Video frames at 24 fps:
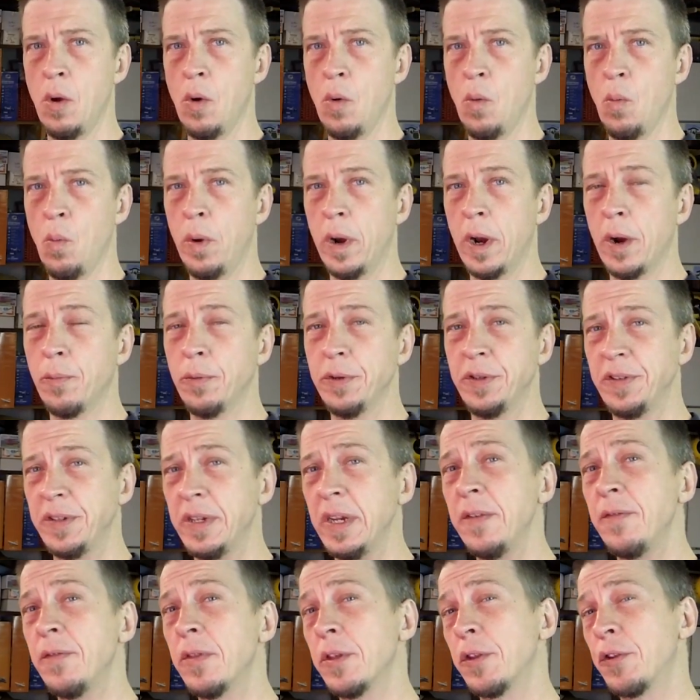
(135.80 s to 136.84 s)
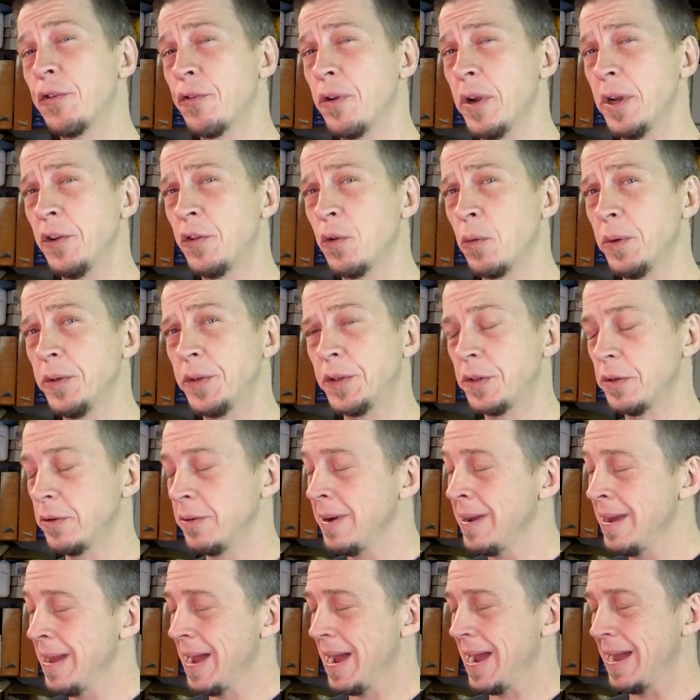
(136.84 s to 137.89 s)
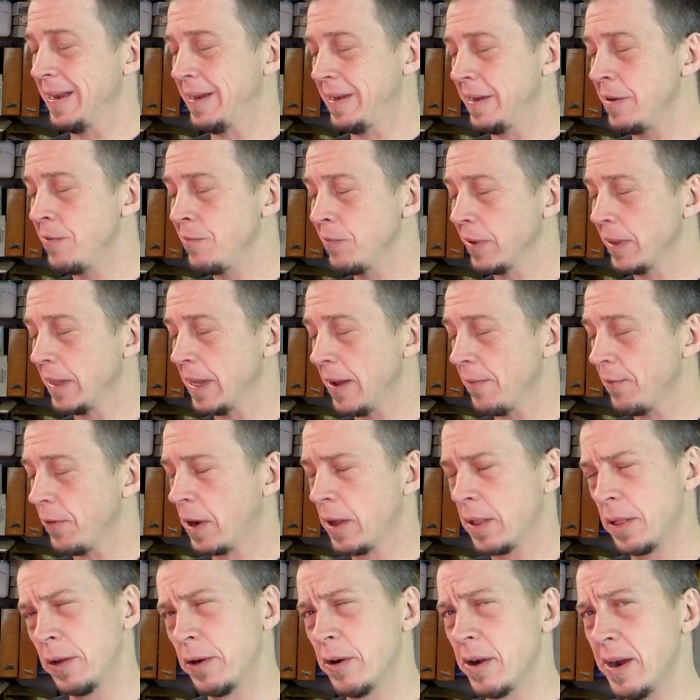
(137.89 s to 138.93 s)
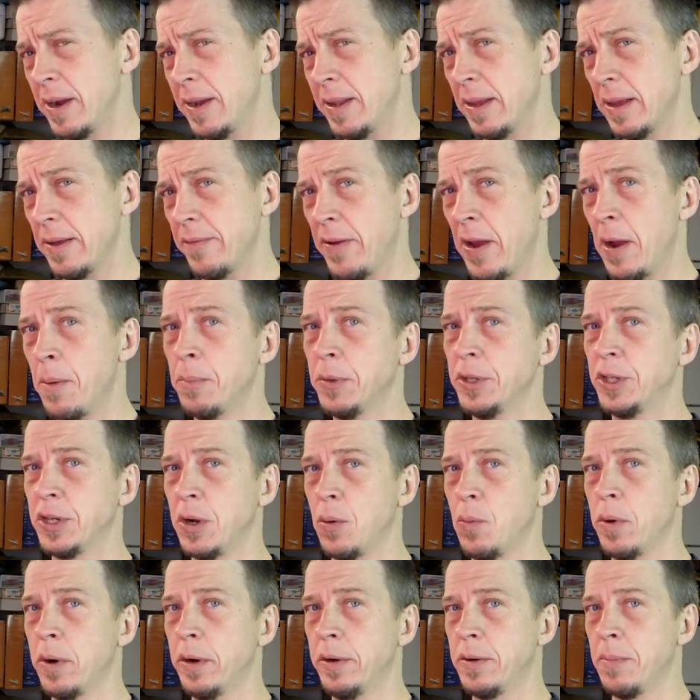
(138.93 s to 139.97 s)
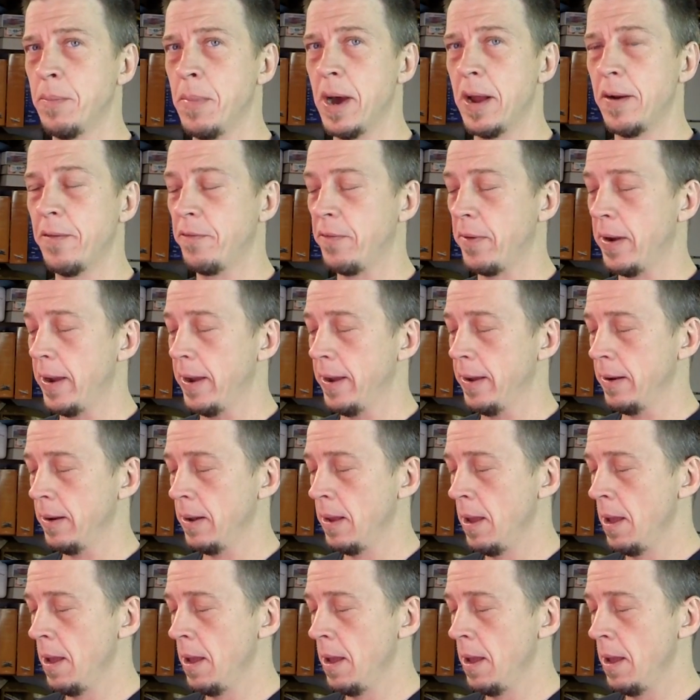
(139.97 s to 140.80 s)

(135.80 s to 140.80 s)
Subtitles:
When I received the Terrain Twister, I didn't really have a clear idea of how much I wanted to modify it.